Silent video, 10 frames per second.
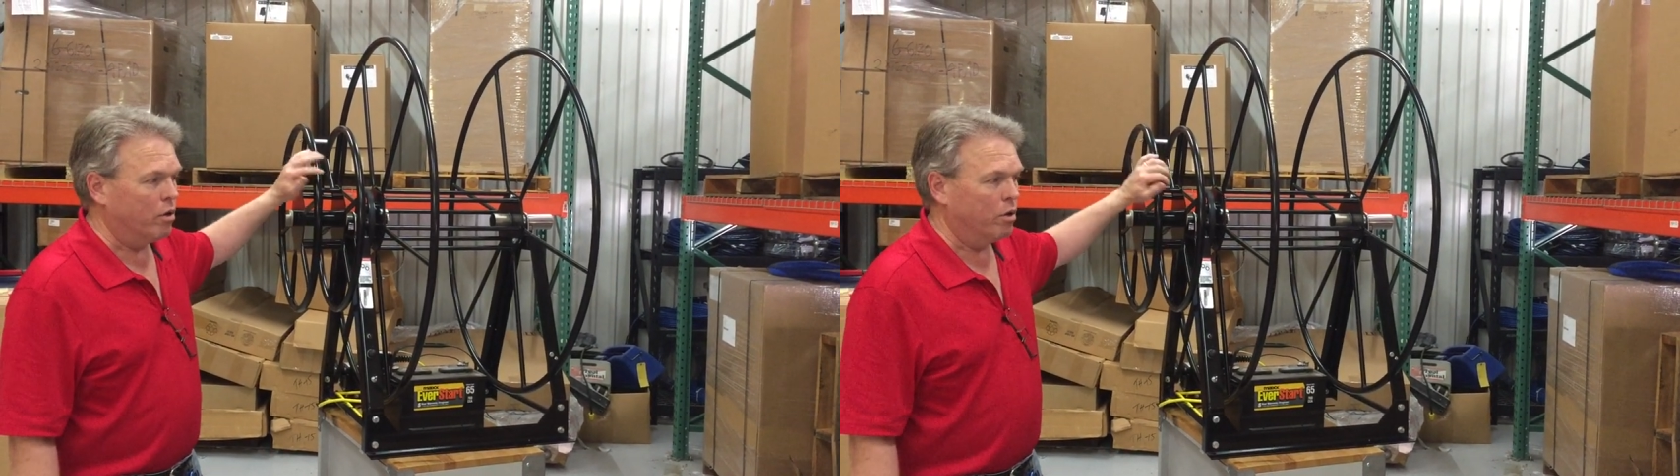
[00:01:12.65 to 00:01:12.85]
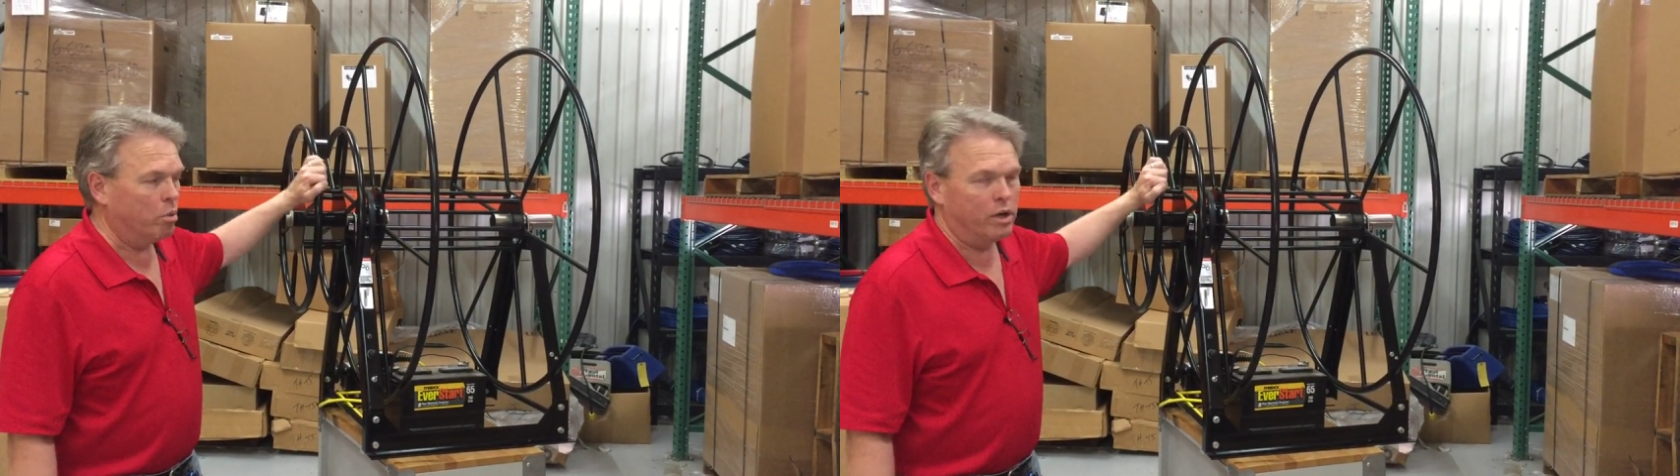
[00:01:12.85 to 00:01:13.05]

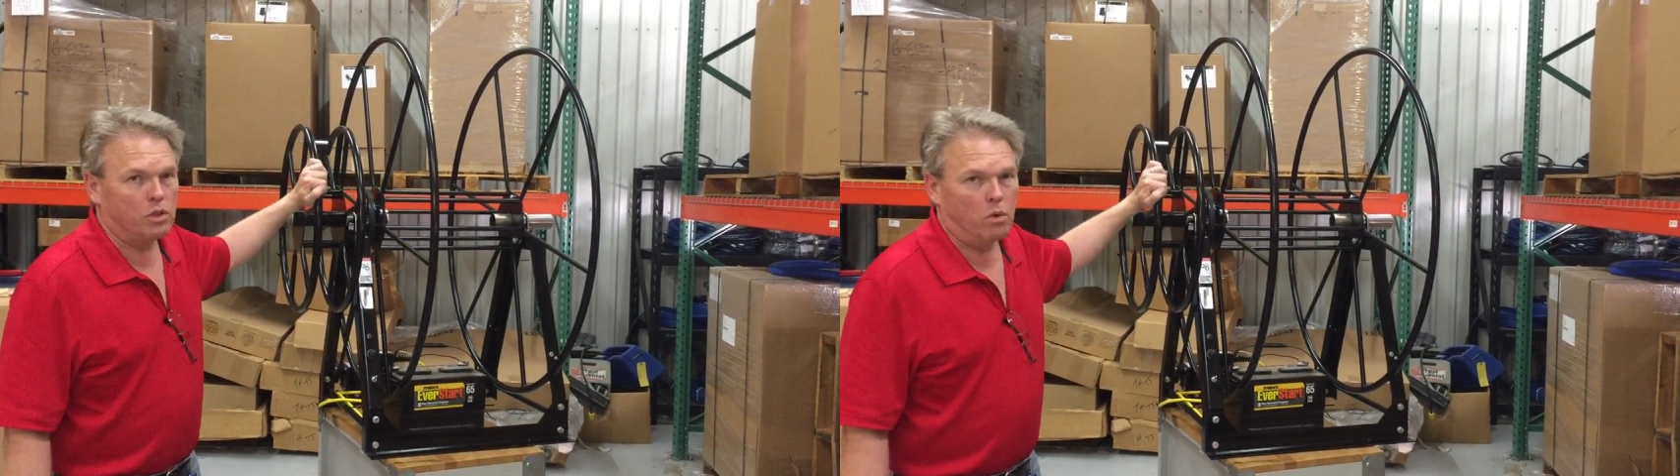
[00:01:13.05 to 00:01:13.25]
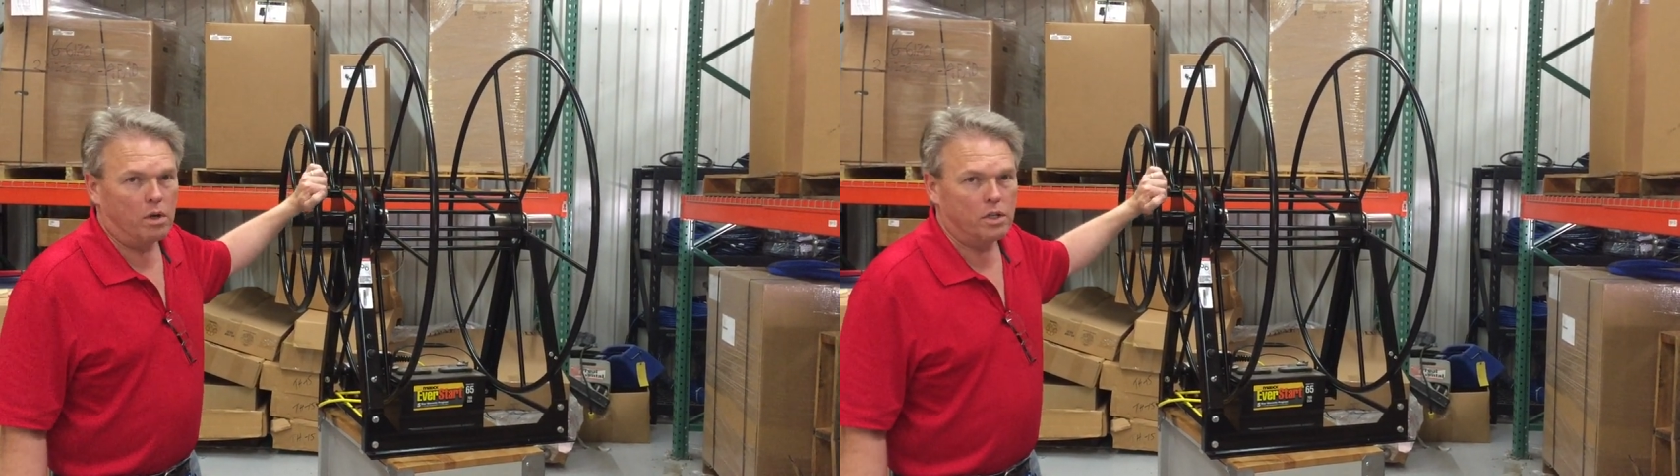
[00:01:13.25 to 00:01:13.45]
for
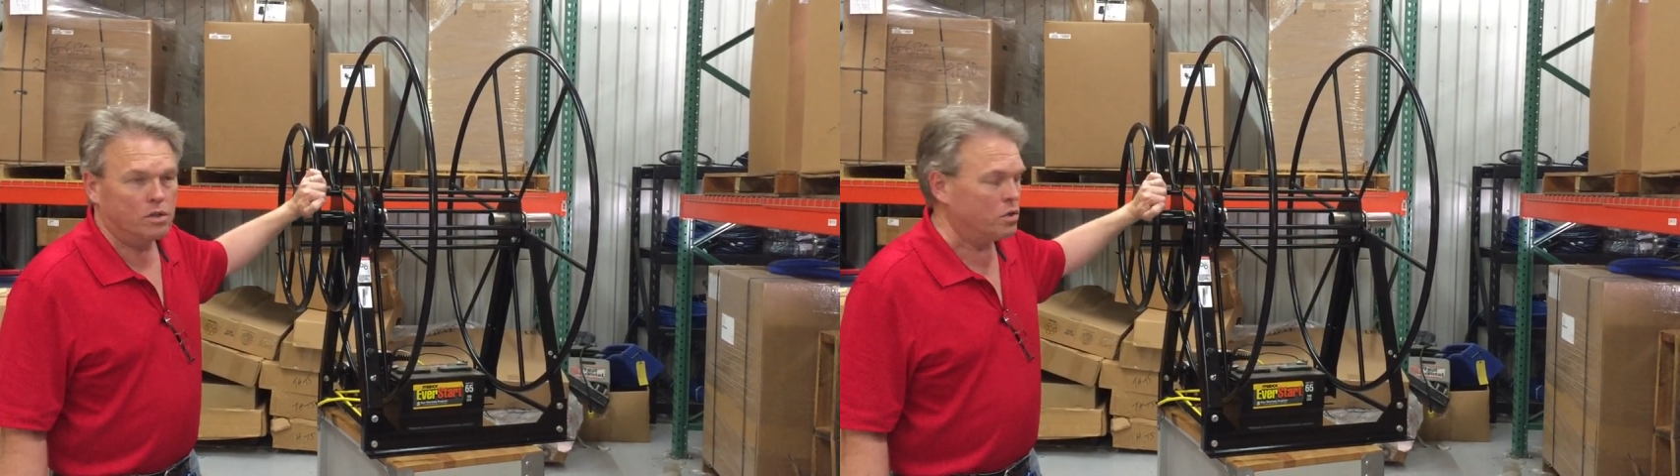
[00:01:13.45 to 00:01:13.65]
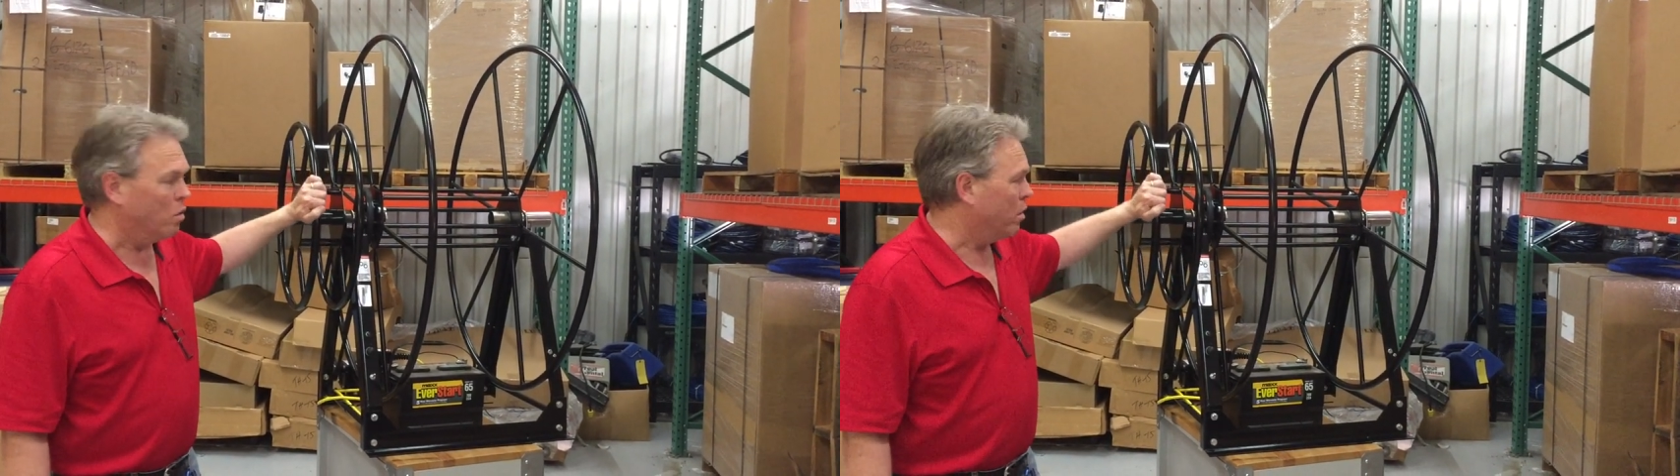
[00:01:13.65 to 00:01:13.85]
pressure washing
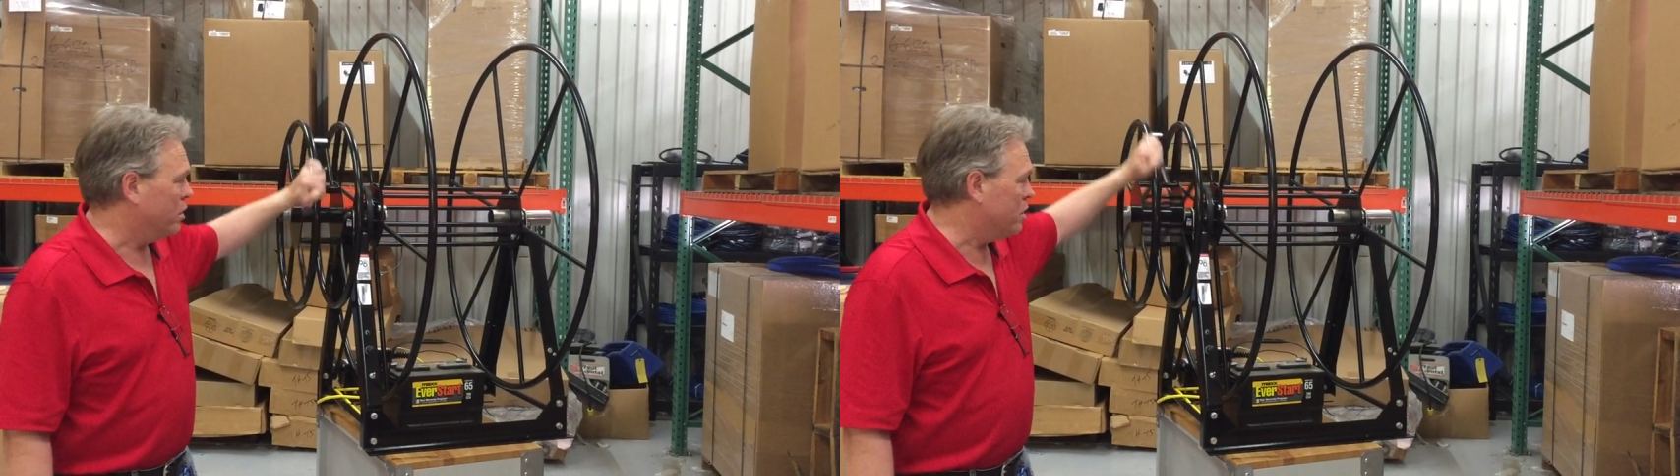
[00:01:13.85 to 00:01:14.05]
storage.